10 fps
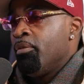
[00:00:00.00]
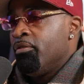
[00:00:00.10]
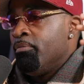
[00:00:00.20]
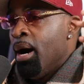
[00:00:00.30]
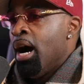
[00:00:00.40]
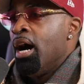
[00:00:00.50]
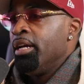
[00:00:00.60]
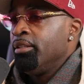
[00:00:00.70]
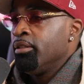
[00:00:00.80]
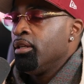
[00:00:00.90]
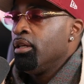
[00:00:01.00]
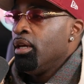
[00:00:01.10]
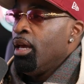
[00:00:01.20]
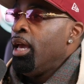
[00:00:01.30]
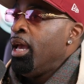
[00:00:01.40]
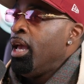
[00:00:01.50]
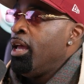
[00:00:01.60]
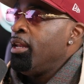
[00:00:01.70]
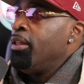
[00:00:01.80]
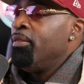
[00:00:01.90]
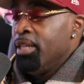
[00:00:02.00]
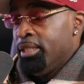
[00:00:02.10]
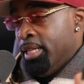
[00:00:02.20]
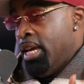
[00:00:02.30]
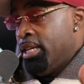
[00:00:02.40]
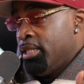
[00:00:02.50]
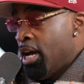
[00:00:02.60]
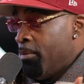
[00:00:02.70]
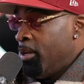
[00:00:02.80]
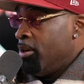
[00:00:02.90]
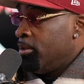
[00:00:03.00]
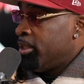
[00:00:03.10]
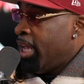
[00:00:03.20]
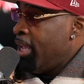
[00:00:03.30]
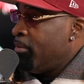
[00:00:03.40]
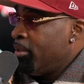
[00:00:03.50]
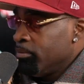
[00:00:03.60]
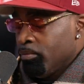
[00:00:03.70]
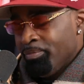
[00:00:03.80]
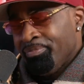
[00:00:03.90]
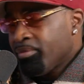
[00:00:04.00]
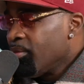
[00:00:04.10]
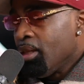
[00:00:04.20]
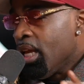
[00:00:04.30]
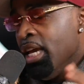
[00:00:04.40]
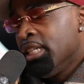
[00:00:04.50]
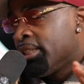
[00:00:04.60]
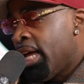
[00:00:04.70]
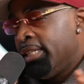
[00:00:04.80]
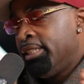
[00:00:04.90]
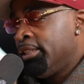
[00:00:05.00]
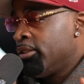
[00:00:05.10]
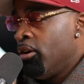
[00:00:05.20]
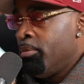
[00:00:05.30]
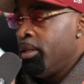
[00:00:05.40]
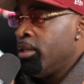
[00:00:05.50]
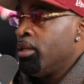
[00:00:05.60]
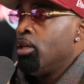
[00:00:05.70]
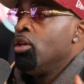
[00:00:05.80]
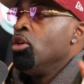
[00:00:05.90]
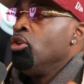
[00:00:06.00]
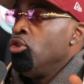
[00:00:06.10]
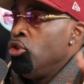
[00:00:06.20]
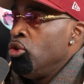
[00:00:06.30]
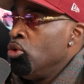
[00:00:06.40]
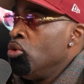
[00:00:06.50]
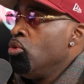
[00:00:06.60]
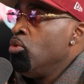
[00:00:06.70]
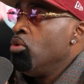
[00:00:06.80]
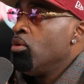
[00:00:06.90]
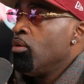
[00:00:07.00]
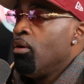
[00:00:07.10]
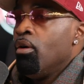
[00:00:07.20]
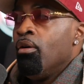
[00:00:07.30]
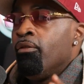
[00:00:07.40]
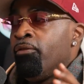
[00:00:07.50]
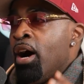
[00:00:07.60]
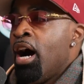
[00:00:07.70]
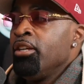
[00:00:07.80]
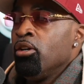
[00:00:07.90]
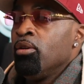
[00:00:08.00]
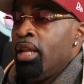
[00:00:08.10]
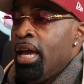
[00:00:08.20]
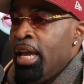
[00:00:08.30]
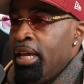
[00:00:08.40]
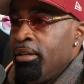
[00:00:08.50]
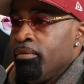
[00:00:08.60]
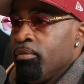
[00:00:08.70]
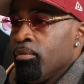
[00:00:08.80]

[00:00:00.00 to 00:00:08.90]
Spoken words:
of mind, and in this day and time in entertainment, it's like this, homie. You find your lane,